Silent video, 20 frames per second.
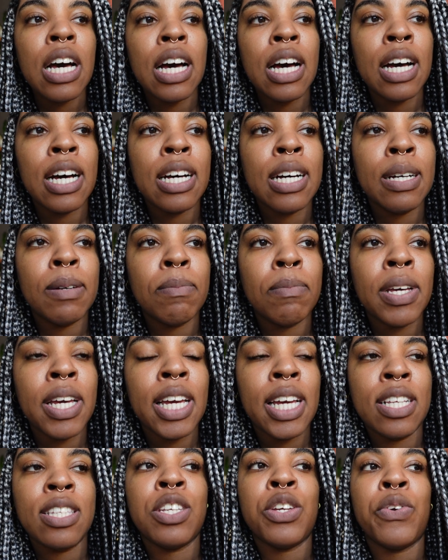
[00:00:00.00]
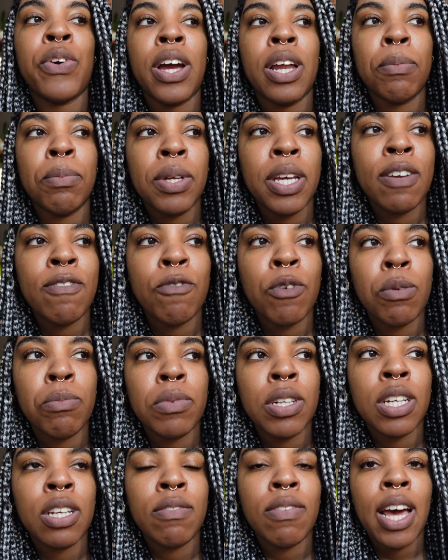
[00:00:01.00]
Um, it's incredibly
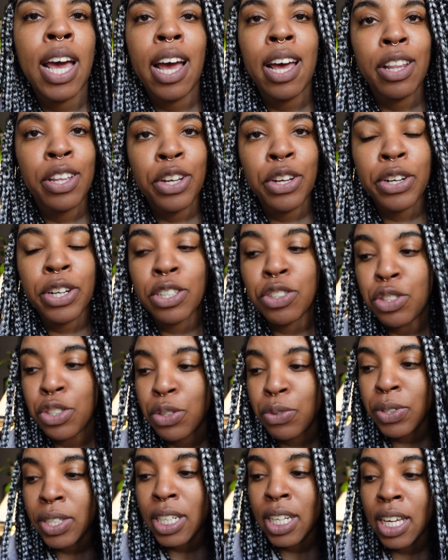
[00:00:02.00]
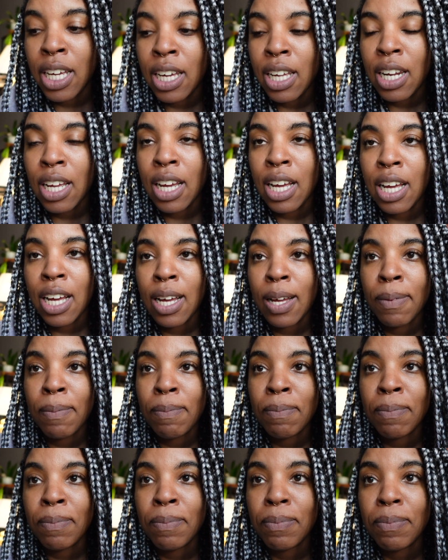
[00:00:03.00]
informative. I highly encourage you to read it.
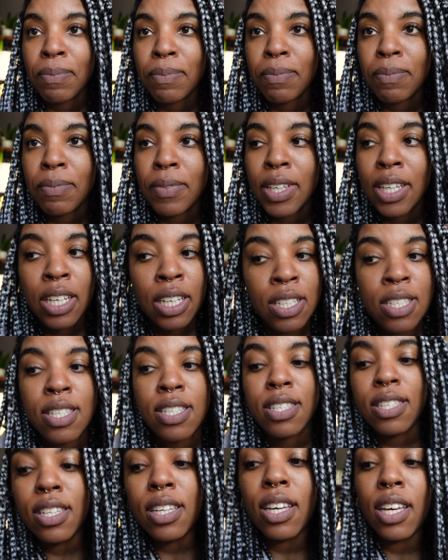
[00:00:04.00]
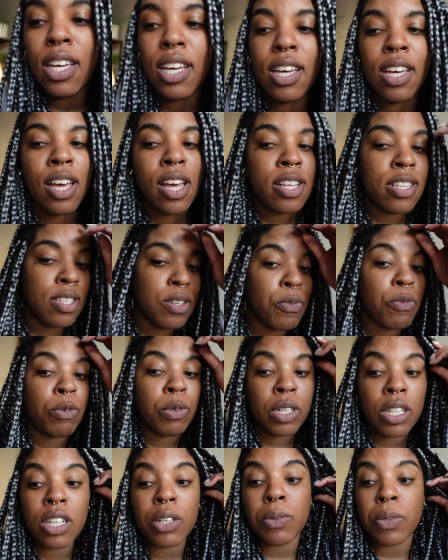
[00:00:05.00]
Um, it's, it's a
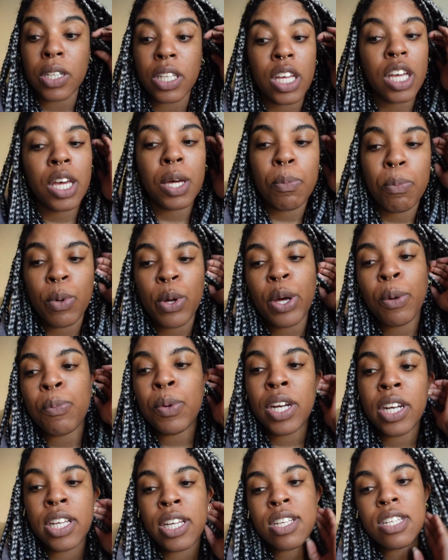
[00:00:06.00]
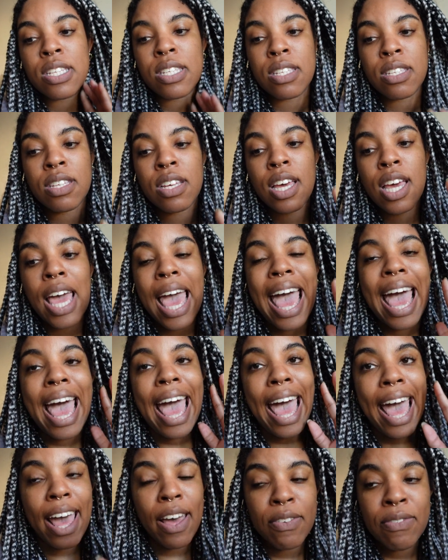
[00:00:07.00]
really, really good book, but it is
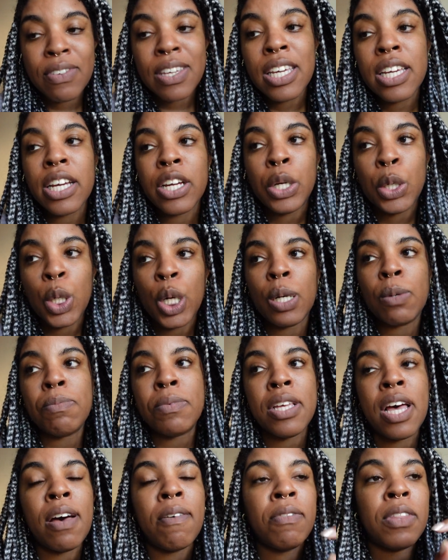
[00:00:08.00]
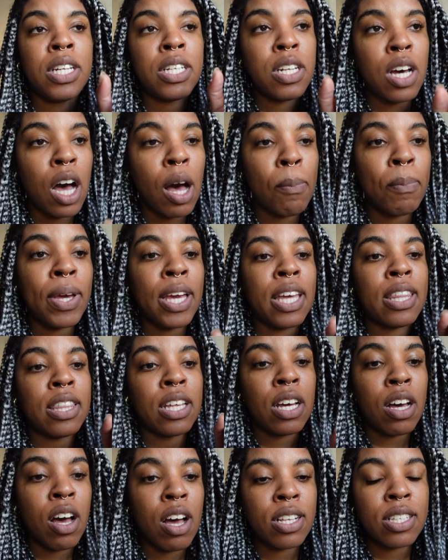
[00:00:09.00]
heavy in terms of the topic and
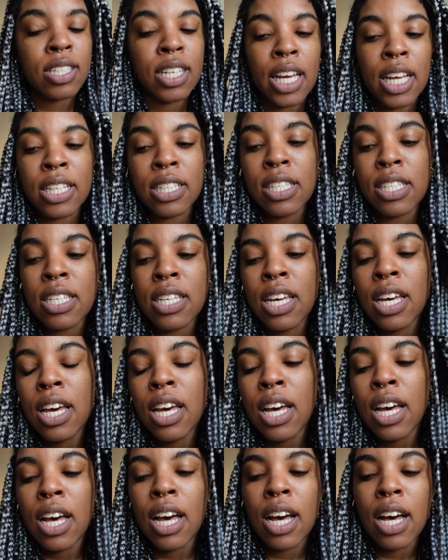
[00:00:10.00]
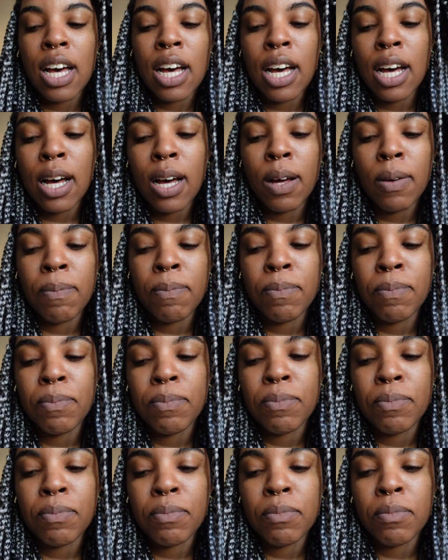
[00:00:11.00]
the content. Um,
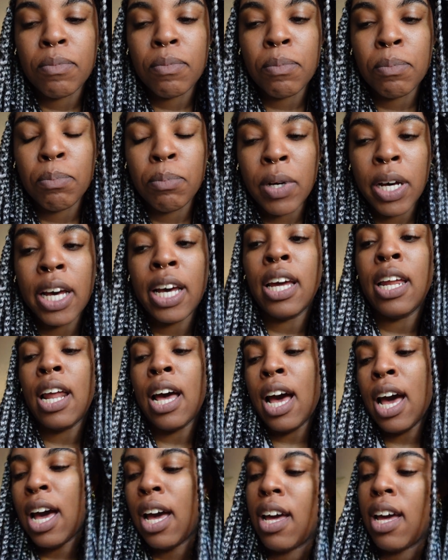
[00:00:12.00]
but